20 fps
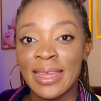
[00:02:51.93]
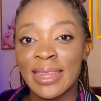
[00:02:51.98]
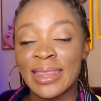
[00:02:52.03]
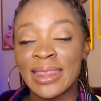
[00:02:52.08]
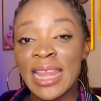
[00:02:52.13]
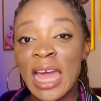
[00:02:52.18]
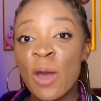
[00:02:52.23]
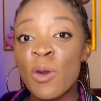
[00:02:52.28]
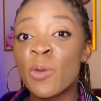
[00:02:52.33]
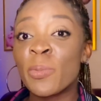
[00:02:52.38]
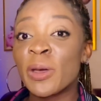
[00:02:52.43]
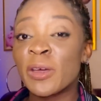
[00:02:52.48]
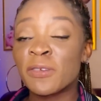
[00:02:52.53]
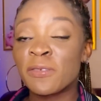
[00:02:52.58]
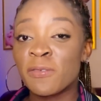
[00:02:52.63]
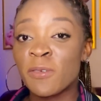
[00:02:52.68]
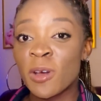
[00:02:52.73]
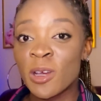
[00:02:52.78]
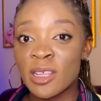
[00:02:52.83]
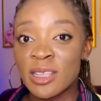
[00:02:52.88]
Now about
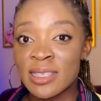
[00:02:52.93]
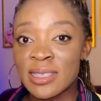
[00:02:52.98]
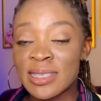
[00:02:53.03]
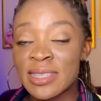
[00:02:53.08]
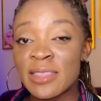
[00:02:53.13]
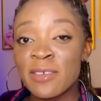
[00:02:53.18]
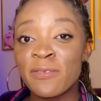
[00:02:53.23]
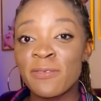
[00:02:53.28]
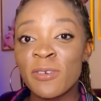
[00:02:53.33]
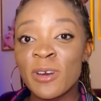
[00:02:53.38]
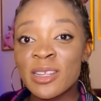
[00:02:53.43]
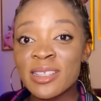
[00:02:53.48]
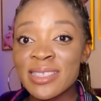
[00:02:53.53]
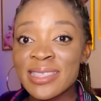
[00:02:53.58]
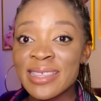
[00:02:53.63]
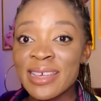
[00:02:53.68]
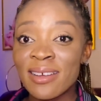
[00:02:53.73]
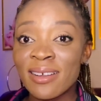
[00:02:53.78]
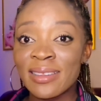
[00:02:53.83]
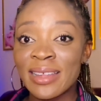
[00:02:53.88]
fonts. The font
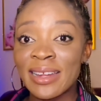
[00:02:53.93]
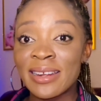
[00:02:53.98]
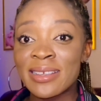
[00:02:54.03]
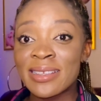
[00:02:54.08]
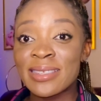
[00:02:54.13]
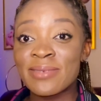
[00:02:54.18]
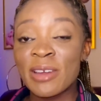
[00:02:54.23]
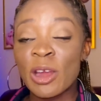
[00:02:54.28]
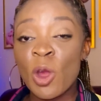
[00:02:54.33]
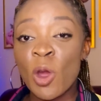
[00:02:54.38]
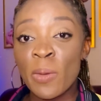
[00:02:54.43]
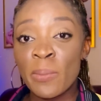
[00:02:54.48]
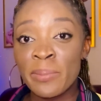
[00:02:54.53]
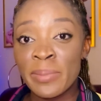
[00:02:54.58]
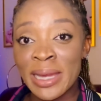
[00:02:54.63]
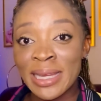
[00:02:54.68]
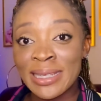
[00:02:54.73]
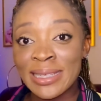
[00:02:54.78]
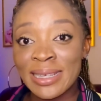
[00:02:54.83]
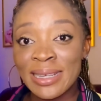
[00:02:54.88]
style that is
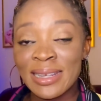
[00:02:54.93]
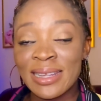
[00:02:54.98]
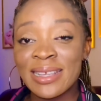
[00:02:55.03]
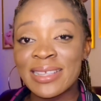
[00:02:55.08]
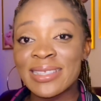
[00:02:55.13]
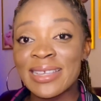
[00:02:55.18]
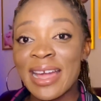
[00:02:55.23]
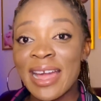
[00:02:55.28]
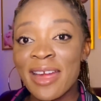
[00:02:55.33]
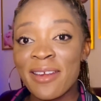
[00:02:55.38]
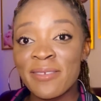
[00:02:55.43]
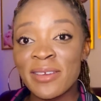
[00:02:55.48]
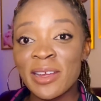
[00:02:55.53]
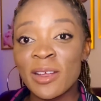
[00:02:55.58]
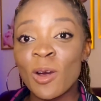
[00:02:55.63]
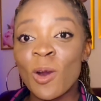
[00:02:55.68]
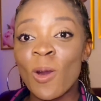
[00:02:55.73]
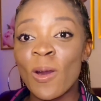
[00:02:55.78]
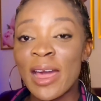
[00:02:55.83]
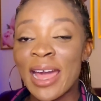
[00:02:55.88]
recommended is
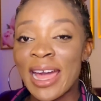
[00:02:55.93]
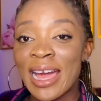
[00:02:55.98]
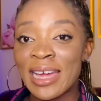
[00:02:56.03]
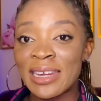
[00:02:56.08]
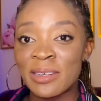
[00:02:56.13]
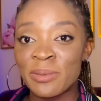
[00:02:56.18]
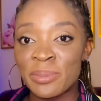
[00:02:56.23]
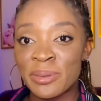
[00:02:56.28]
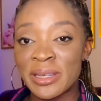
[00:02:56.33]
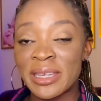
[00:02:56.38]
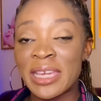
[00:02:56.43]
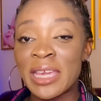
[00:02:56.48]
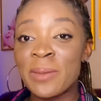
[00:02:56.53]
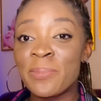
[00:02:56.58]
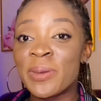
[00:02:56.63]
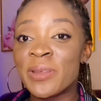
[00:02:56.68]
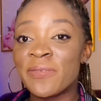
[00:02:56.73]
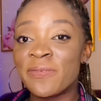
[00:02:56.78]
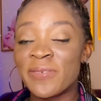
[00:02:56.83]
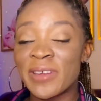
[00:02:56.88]
Arial or Calibri. Keep
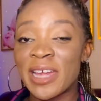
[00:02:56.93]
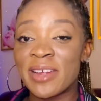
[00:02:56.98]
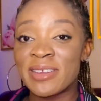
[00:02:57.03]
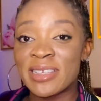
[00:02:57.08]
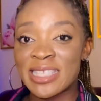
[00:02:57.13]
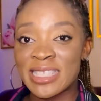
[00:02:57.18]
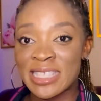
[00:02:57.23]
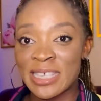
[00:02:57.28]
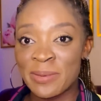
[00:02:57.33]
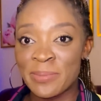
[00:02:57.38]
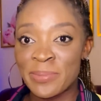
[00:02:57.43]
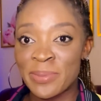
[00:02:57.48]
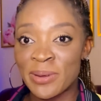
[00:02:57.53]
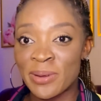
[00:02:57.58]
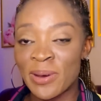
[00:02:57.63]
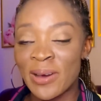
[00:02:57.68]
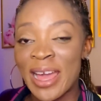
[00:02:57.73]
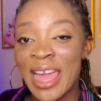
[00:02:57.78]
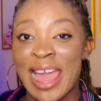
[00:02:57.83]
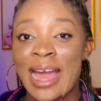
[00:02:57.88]
it very
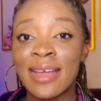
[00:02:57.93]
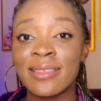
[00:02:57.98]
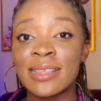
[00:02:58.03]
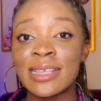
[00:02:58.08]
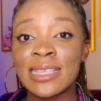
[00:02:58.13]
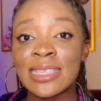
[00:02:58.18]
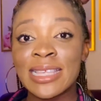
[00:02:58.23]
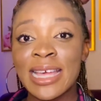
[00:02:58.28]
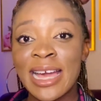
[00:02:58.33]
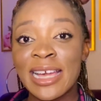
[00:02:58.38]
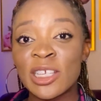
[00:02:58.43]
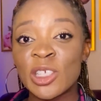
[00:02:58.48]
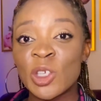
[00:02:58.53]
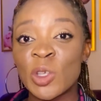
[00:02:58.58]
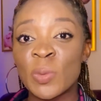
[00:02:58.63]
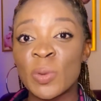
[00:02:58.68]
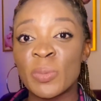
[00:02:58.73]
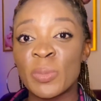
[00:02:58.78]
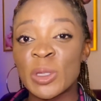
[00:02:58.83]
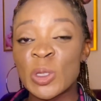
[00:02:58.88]
simple. And the size
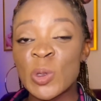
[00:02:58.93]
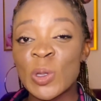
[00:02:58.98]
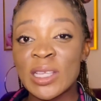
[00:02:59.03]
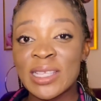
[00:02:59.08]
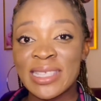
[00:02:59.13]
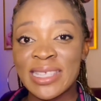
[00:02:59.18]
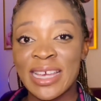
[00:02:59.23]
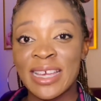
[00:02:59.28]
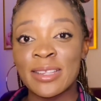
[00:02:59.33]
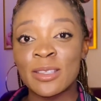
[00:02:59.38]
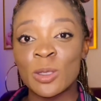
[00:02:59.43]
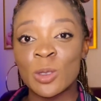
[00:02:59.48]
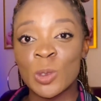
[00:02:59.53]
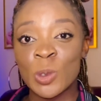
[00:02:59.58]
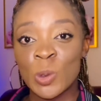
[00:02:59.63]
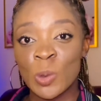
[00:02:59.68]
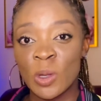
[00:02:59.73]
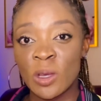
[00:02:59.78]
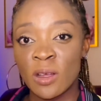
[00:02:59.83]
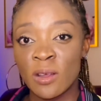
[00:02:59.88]
should be between 10 to
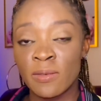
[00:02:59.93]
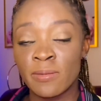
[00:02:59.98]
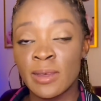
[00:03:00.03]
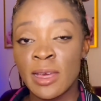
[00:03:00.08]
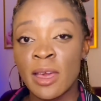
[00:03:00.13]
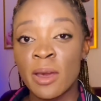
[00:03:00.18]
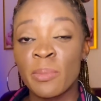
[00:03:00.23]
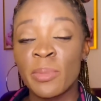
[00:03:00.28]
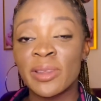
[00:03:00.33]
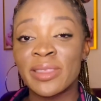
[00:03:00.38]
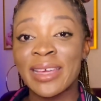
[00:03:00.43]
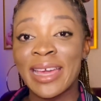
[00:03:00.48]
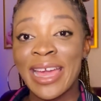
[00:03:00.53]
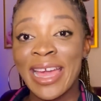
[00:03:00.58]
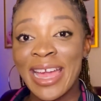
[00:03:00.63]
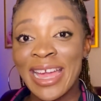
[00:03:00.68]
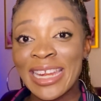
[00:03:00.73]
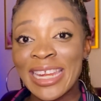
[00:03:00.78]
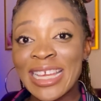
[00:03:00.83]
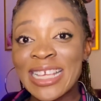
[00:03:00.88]
12, but the
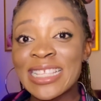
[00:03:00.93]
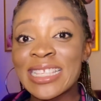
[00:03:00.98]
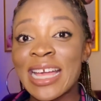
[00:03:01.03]
headings